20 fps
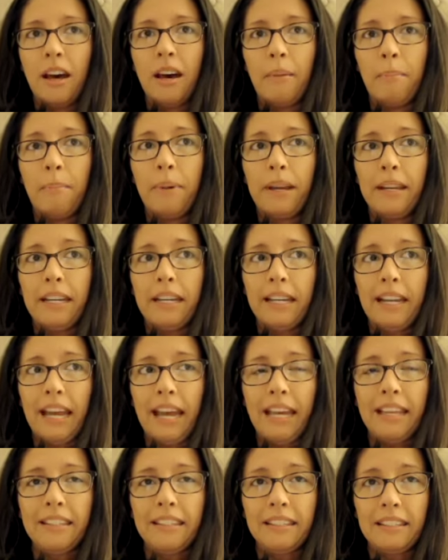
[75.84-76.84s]
but it
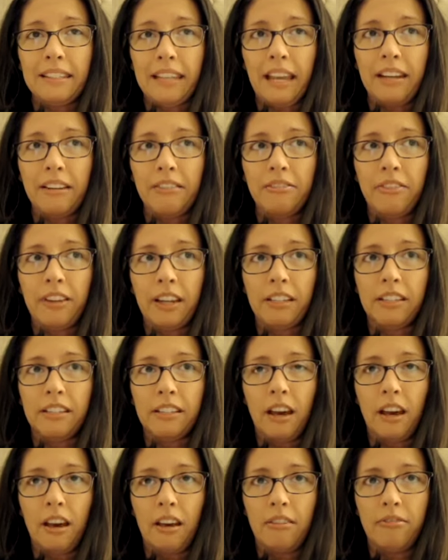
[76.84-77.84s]
has a side effect
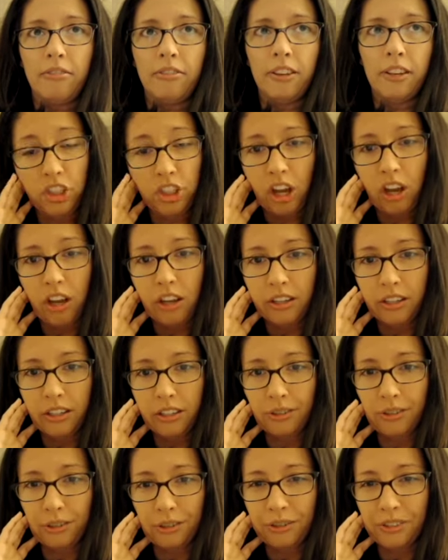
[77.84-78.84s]
of jaw
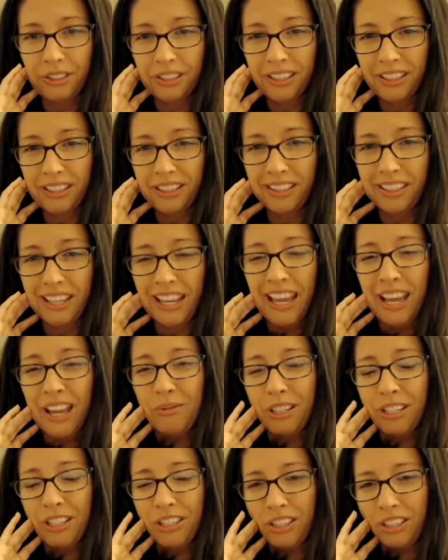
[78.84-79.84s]
necrosis,
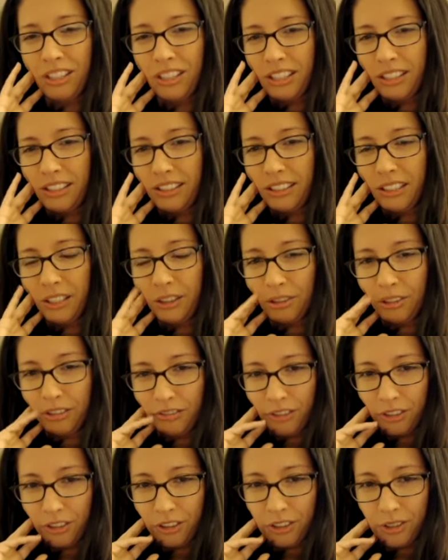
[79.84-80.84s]
which is
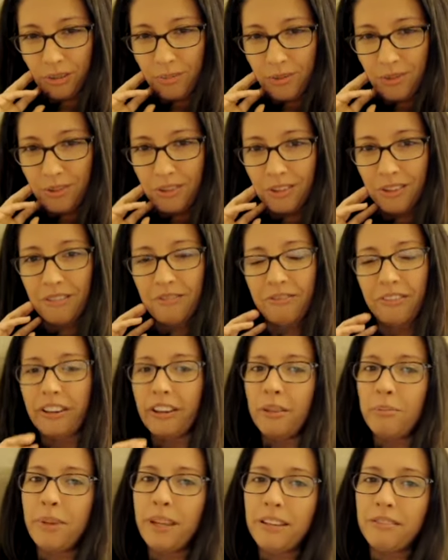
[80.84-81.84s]
irreversible,
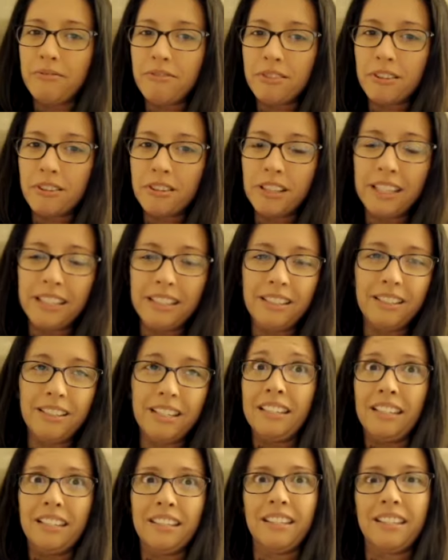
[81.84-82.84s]
very painful, and
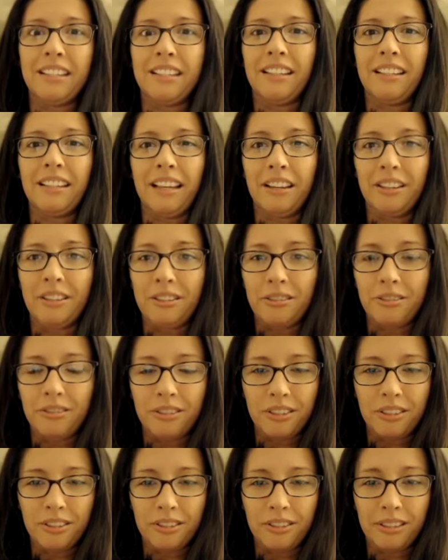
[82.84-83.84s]
doesn't allow you
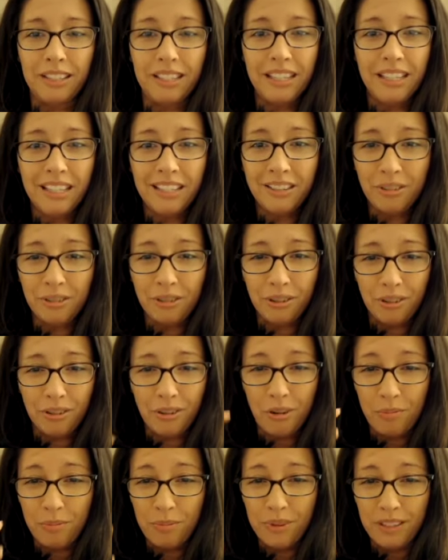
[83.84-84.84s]
to eat or
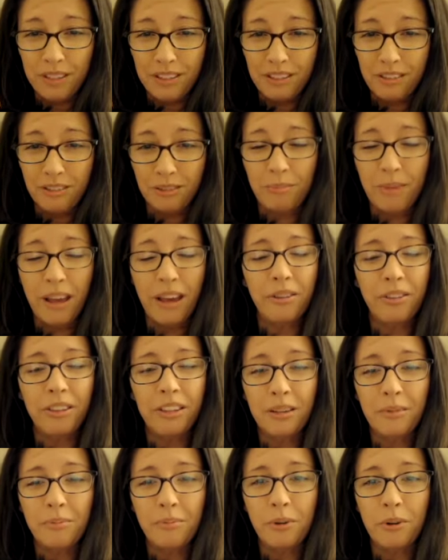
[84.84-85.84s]
open your mouth
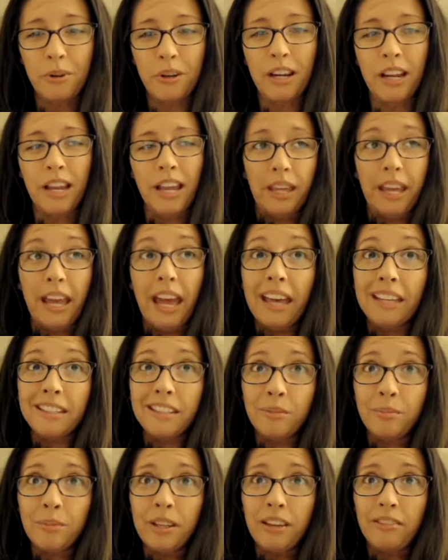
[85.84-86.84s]
anymore. They
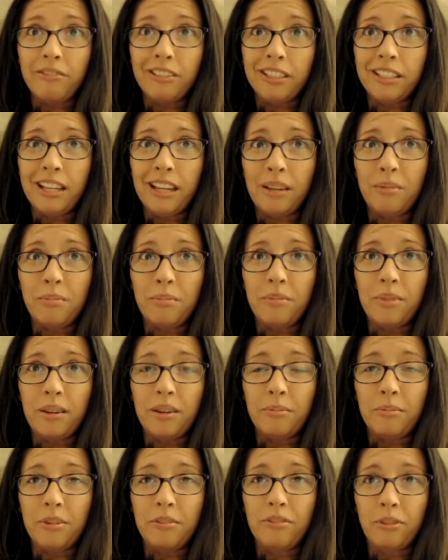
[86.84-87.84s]
ask me every time
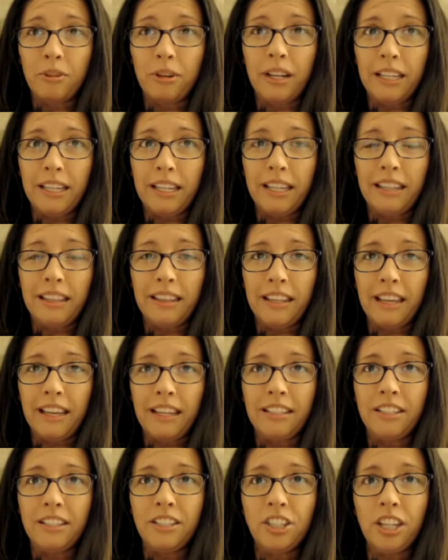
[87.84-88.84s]
before I get
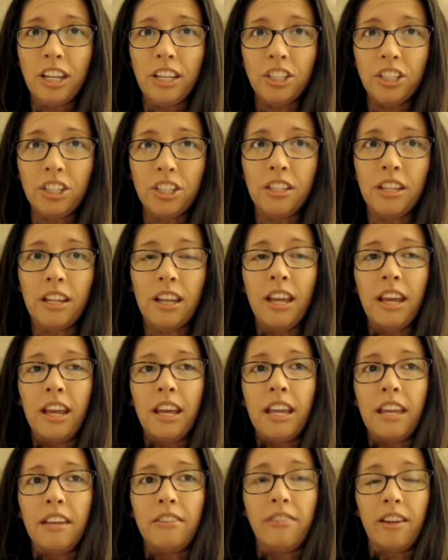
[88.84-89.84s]
that injection
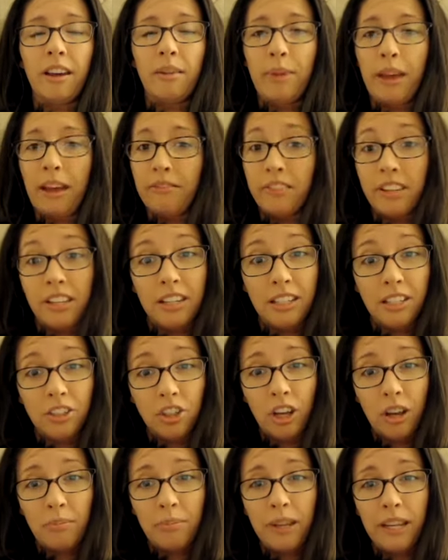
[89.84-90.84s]
if I'm having any
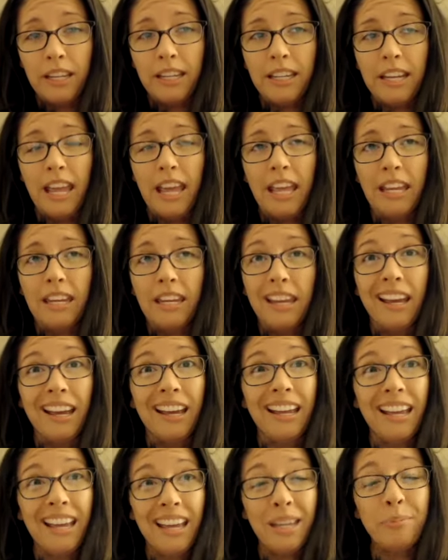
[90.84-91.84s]
jaw pain, and I
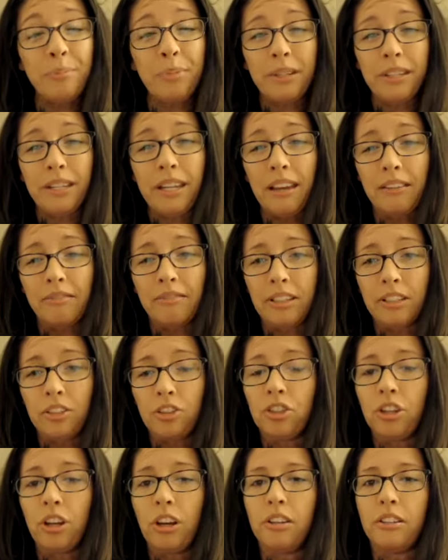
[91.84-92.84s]
had been having
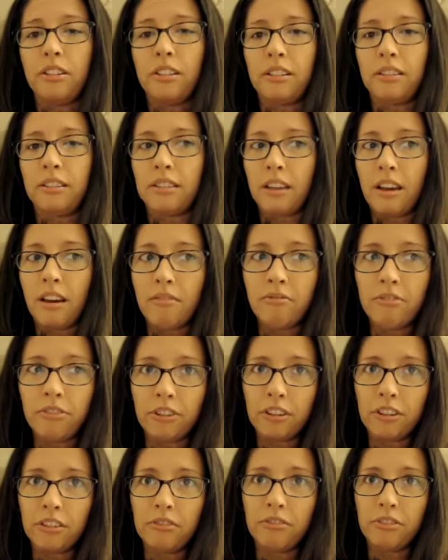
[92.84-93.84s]
jaw
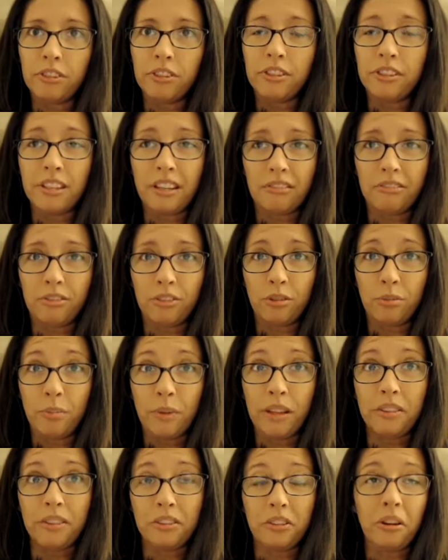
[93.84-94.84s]
discomfort for several
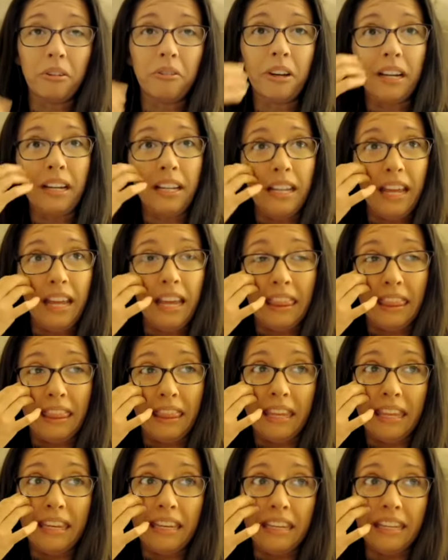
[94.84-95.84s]
months already, and
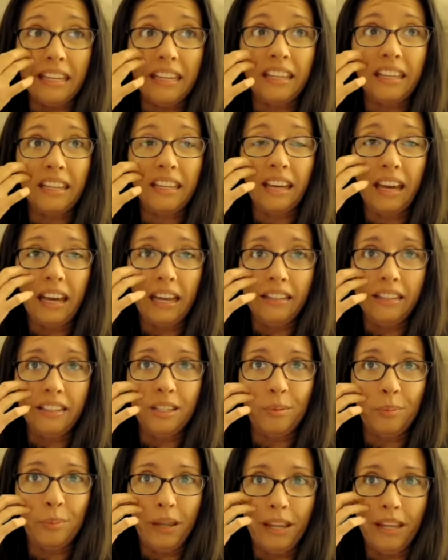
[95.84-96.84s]
then it got
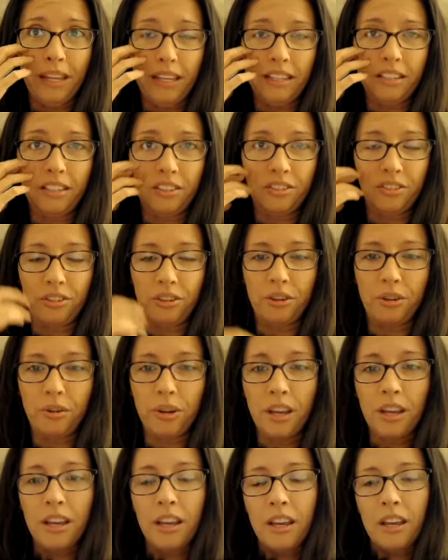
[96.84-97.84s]
to pain. So
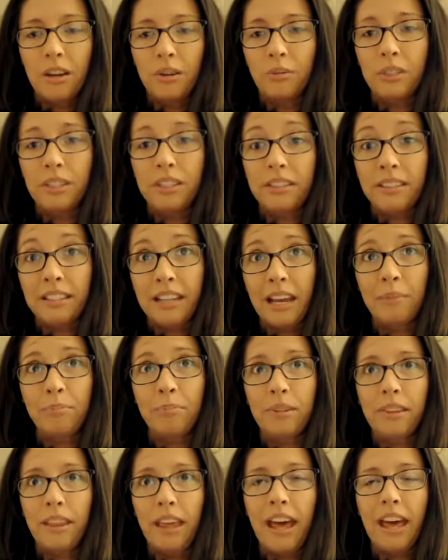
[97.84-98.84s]
we
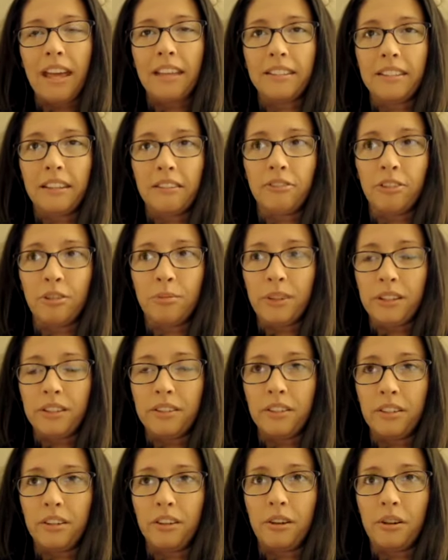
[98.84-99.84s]
stopped that several months
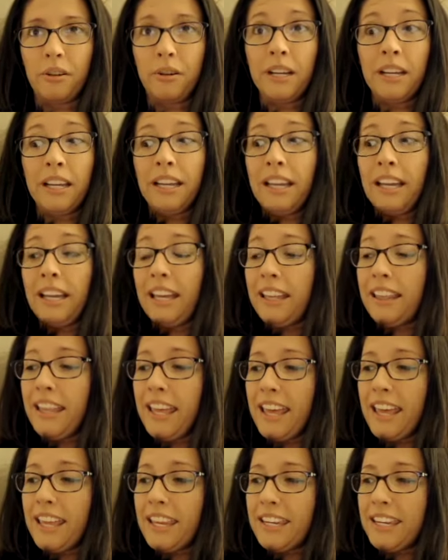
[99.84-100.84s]
ago, and
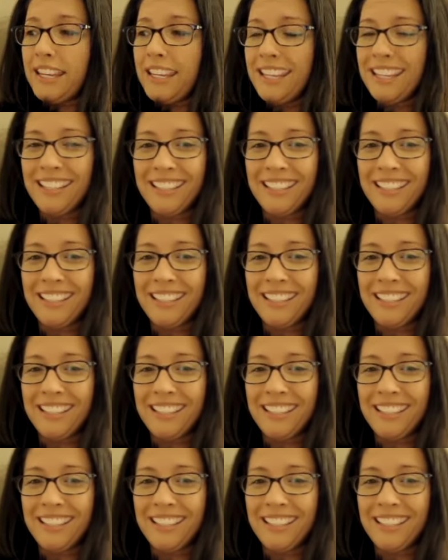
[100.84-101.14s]
then